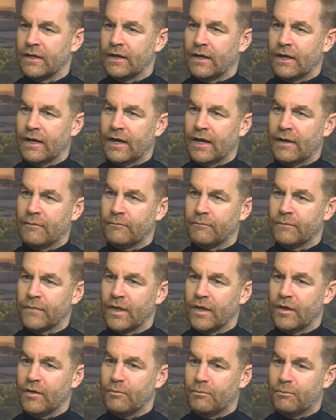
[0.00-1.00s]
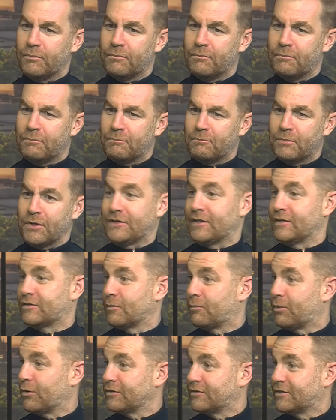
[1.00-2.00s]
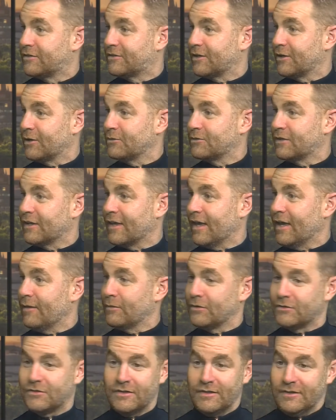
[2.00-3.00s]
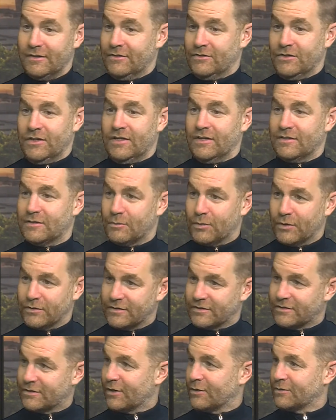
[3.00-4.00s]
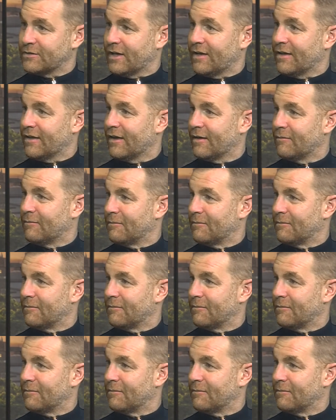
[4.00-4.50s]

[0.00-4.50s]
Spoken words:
But disappointed to lose the game, as you're disappointed to lose any game.